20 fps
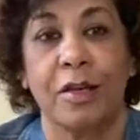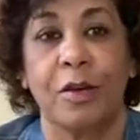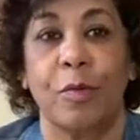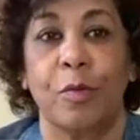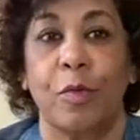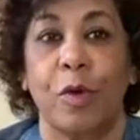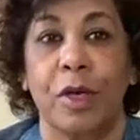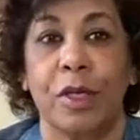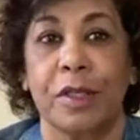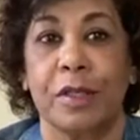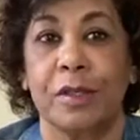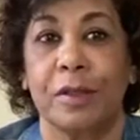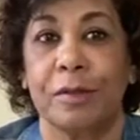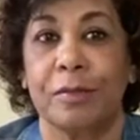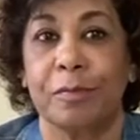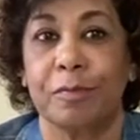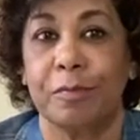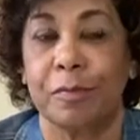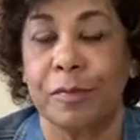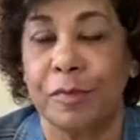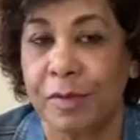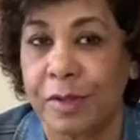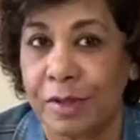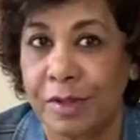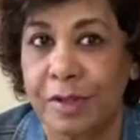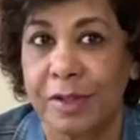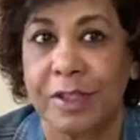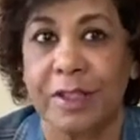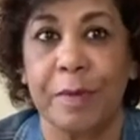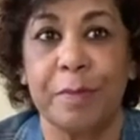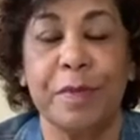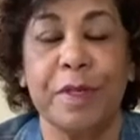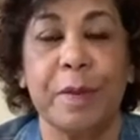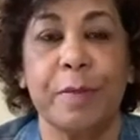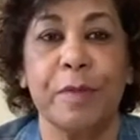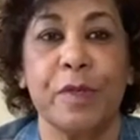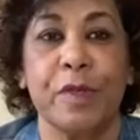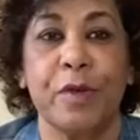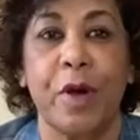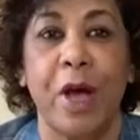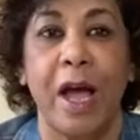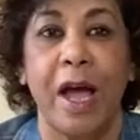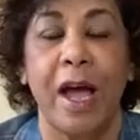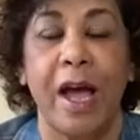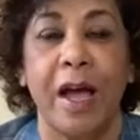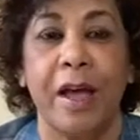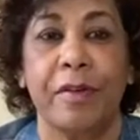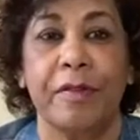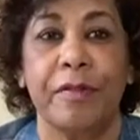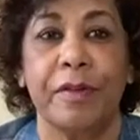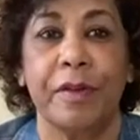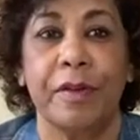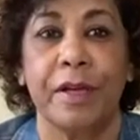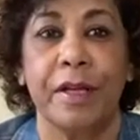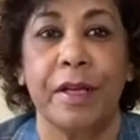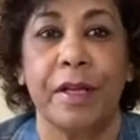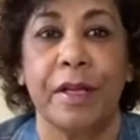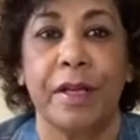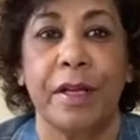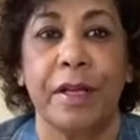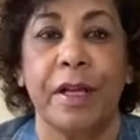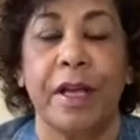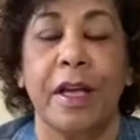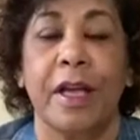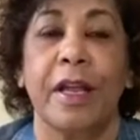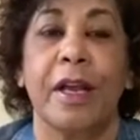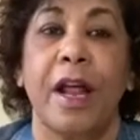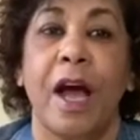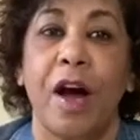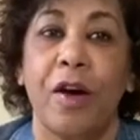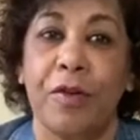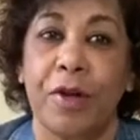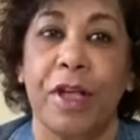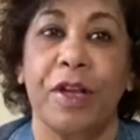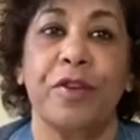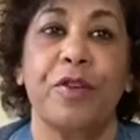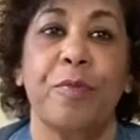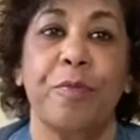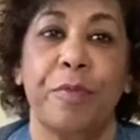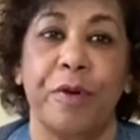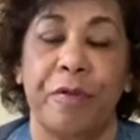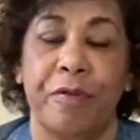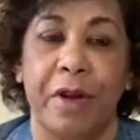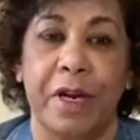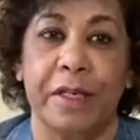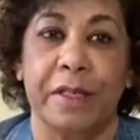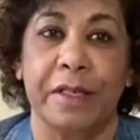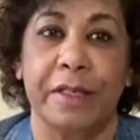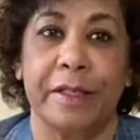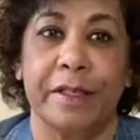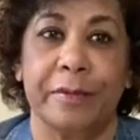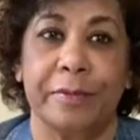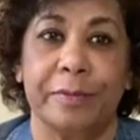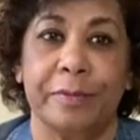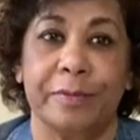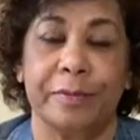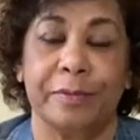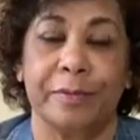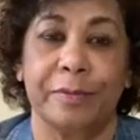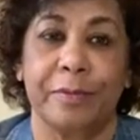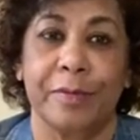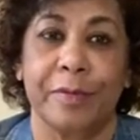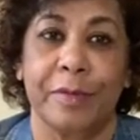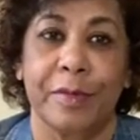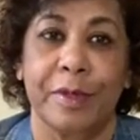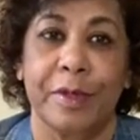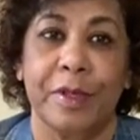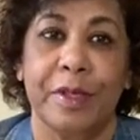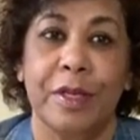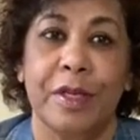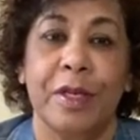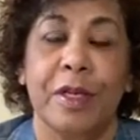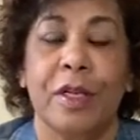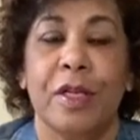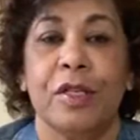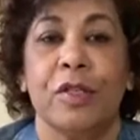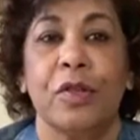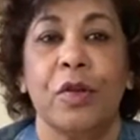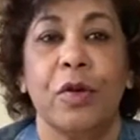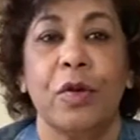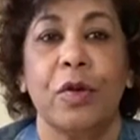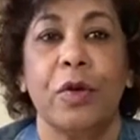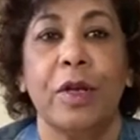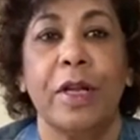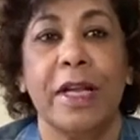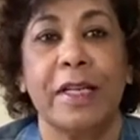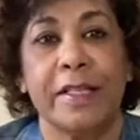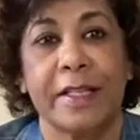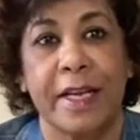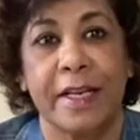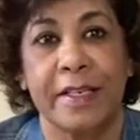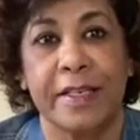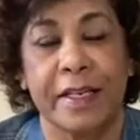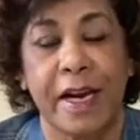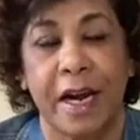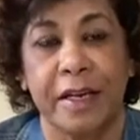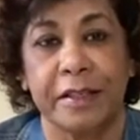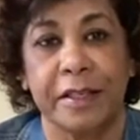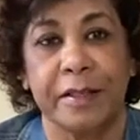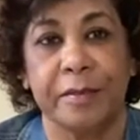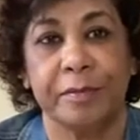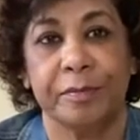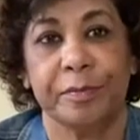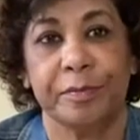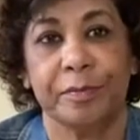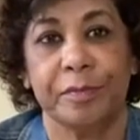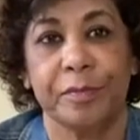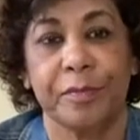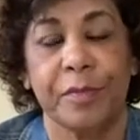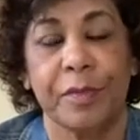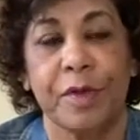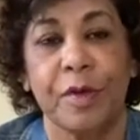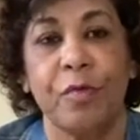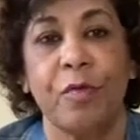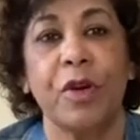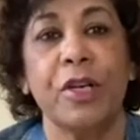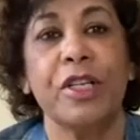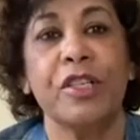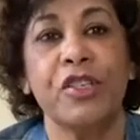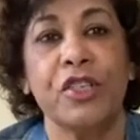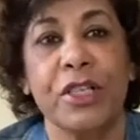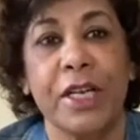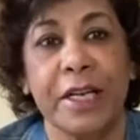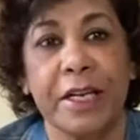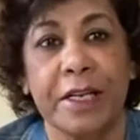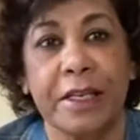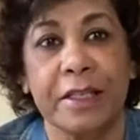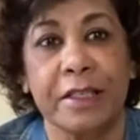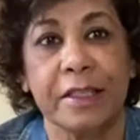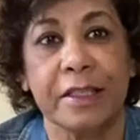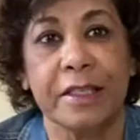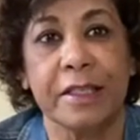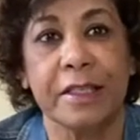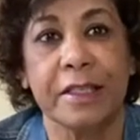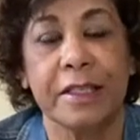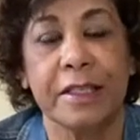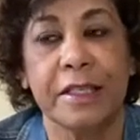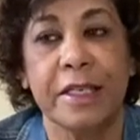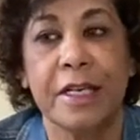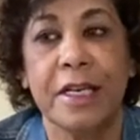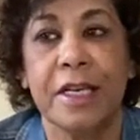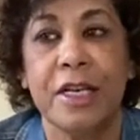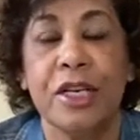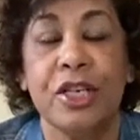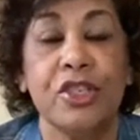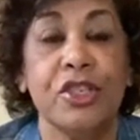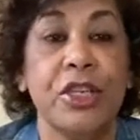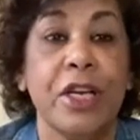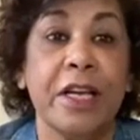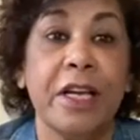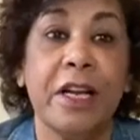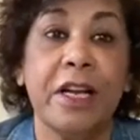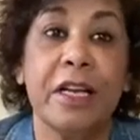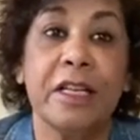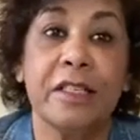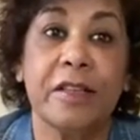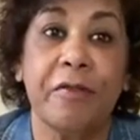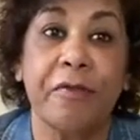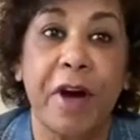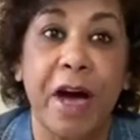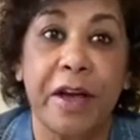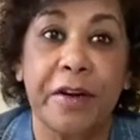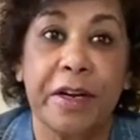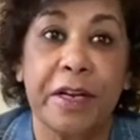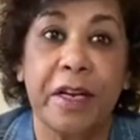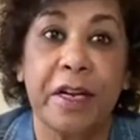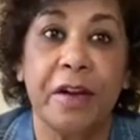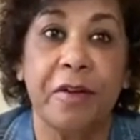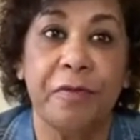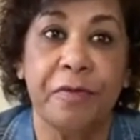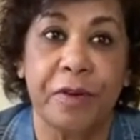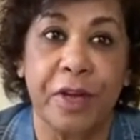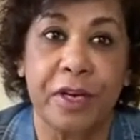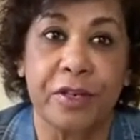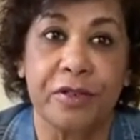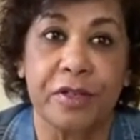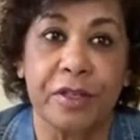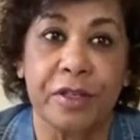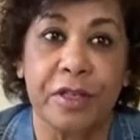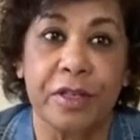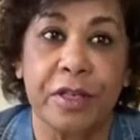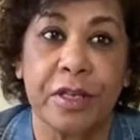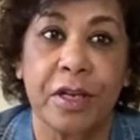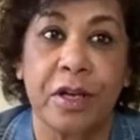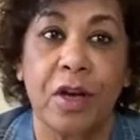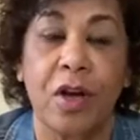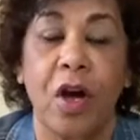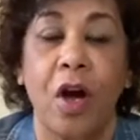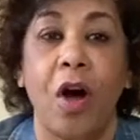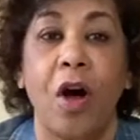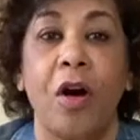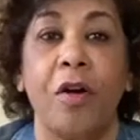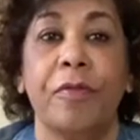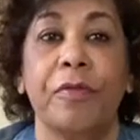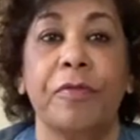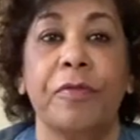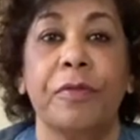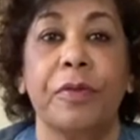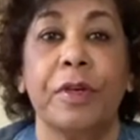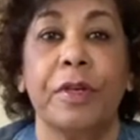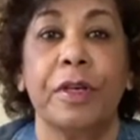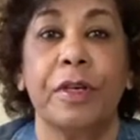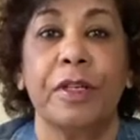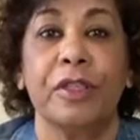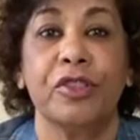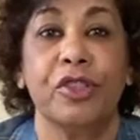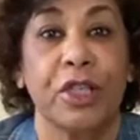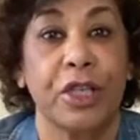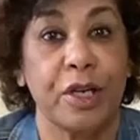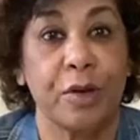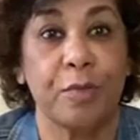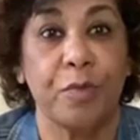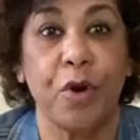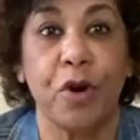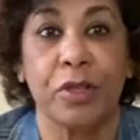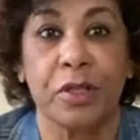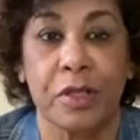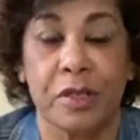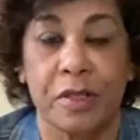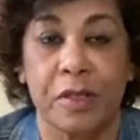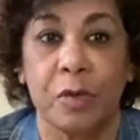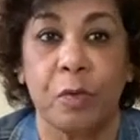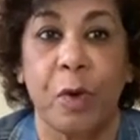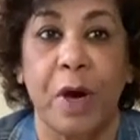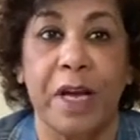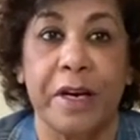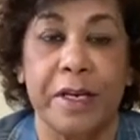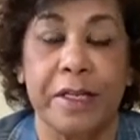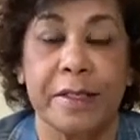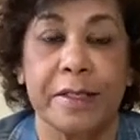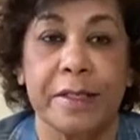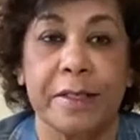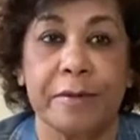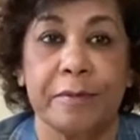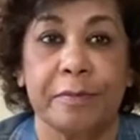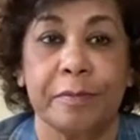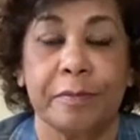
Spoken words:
What symptoms you have and how can you prevent it? So let's get started. What is shingles? Shingle is a viral infection of chickenpox virus.